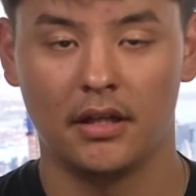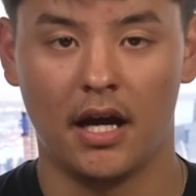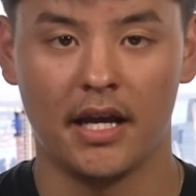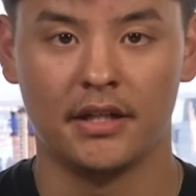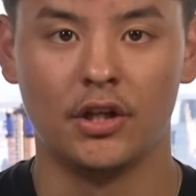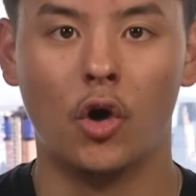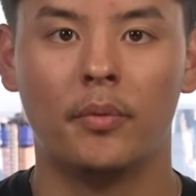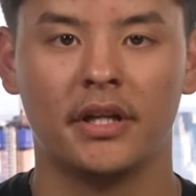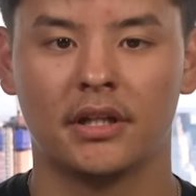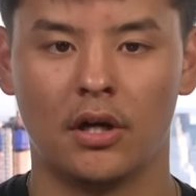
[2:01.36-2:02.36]
I had
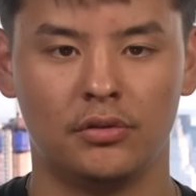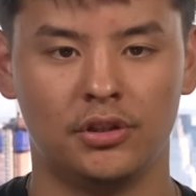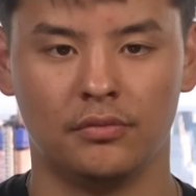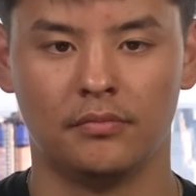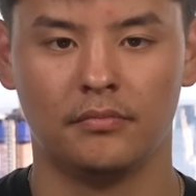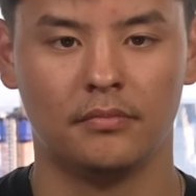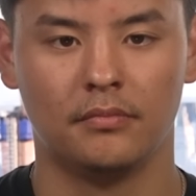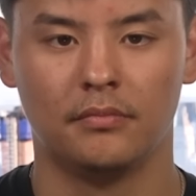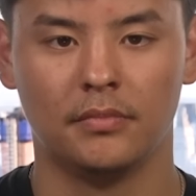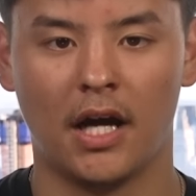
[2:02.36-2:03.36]
nobody to go to,
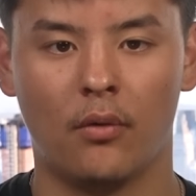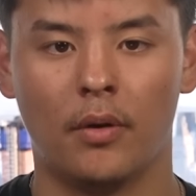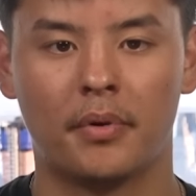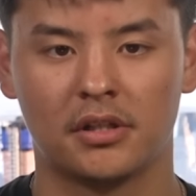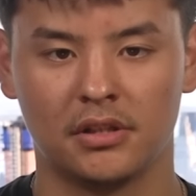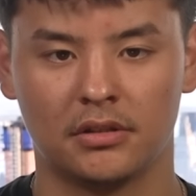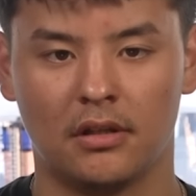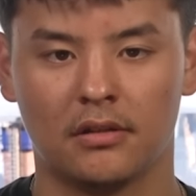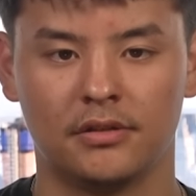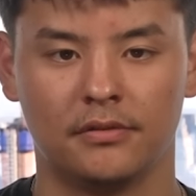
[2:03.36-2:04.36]
not one person to
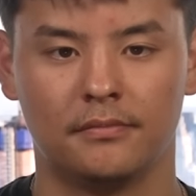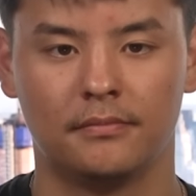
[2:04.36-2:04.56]
talk to.